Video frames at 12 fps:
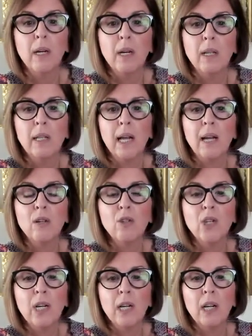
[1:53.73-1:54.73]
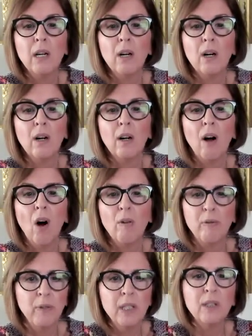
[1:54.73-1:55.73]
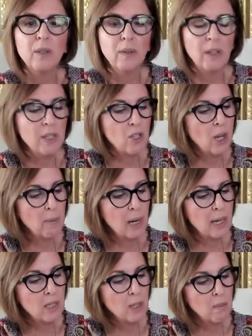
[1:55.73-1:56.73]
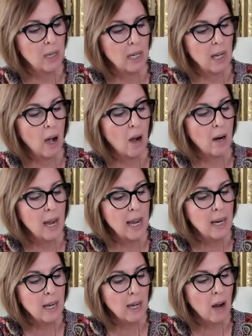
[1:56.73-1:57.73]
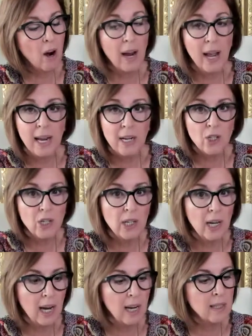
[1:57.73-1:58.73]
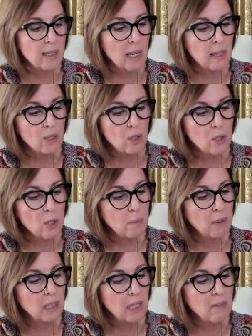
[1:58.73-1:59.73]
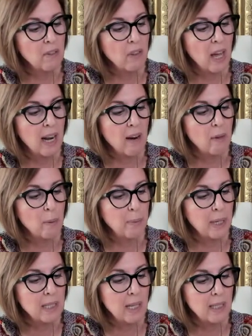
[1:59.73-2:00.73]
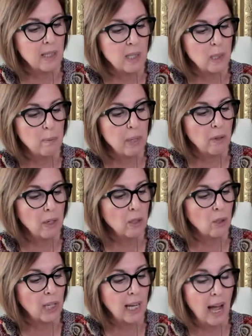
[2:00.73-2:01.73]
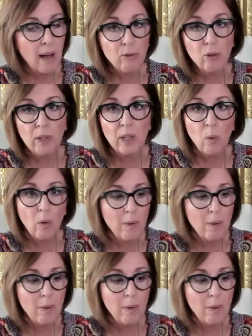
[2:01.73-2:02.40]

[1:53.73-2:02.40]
The energy here feels very Gemini to me. Our ancient ancestors believed that every place has a spirit looking after it or